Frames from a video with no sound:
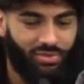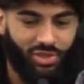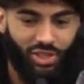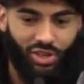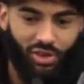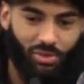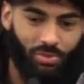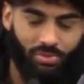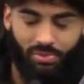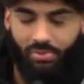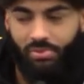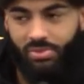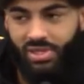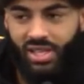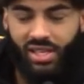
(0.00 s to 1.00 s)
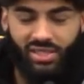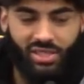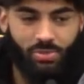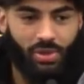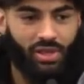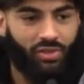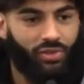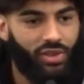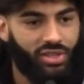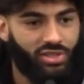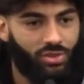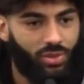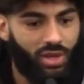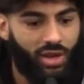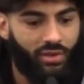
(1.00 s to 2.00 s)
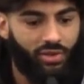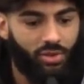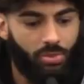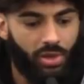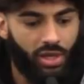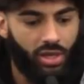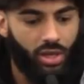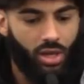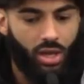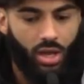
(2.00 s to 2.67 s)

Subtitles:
you know, besides his best friends or whatever. But